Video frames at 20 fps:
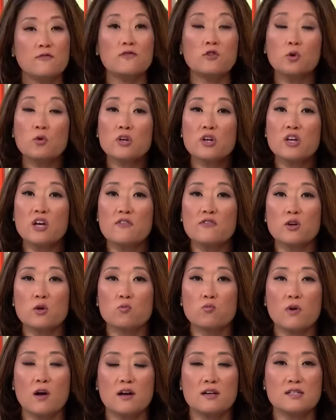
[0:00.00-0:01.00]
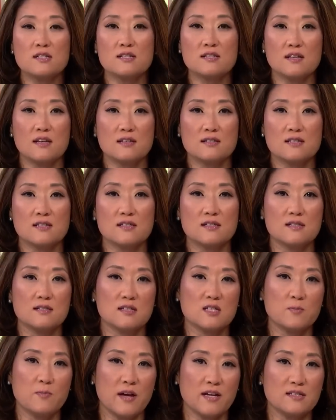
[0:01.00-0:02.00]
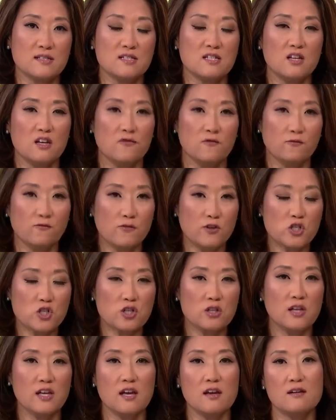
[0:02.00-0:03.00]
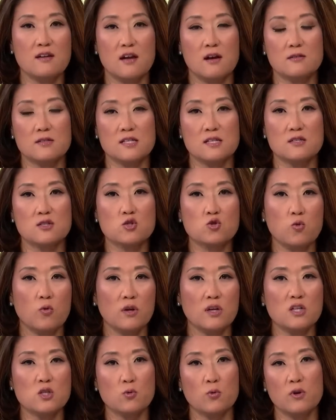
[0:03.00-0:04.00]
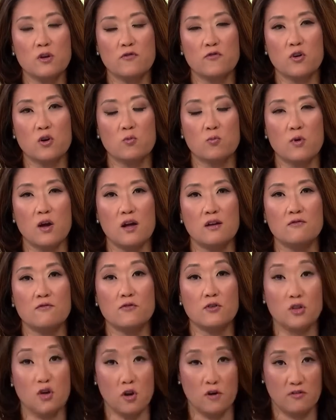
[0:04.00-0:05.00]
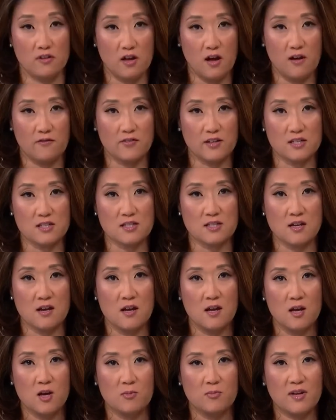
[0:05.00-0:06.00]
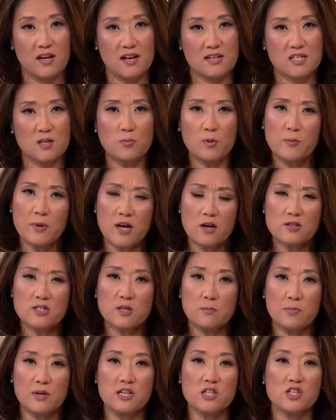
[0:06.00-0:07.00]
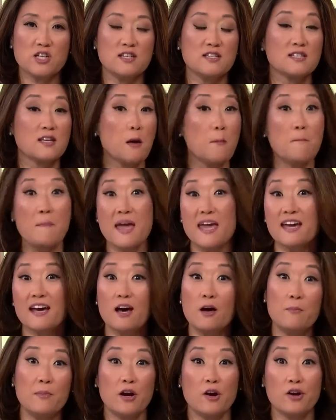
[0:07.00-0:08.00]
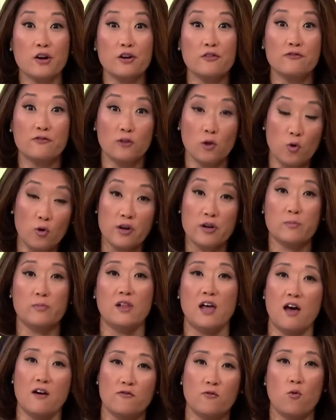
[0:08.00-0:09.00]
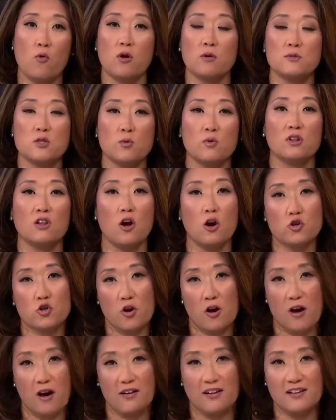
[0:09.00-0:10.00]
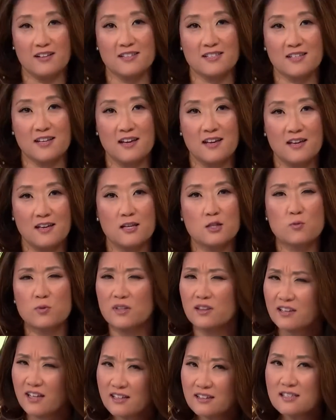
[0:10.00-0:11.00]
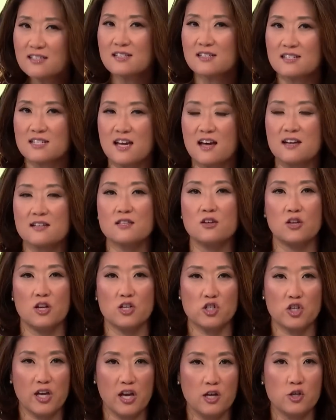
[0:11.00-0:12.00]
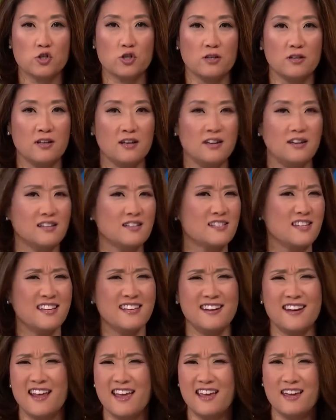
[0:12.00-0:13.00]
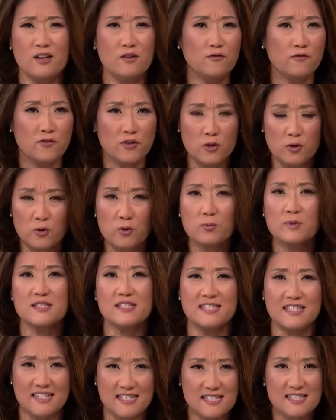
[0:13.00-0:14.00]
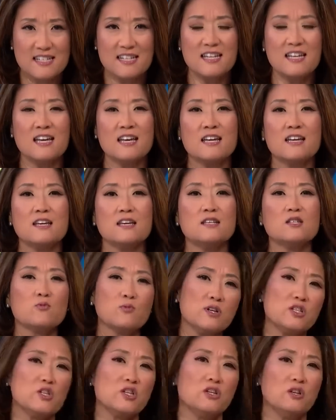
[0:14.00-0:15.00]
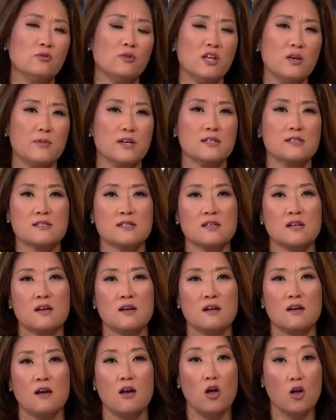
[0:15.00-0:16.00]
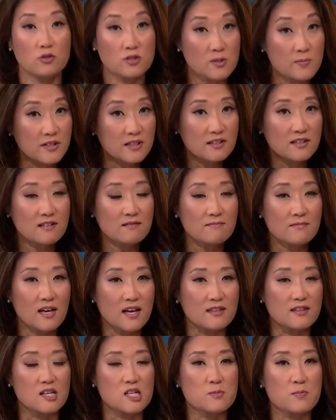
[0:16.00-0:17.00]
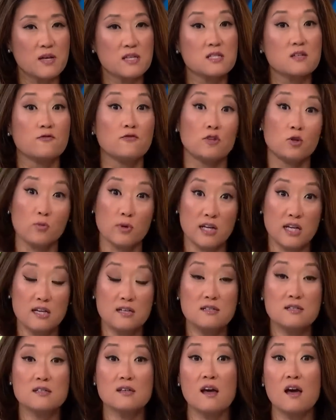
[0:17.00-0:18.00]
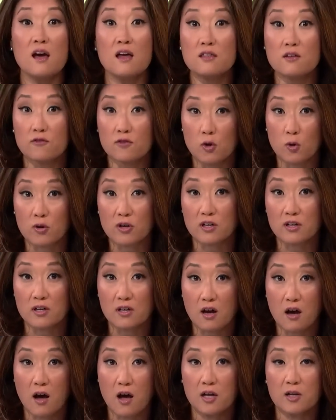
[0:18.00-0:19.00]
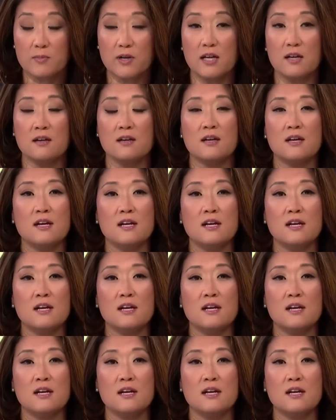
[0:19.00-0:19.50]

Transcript: Florida Governor Ron DeSantis is expected to officially announce his 2024 run for the Oval Office. But as he prepares to pitch his Make America Florida platform to a larger audience, his relentless attacks on education and his inane feud with Disney is reaching new limits ultimately at the expense of Floridians and the Florida economy.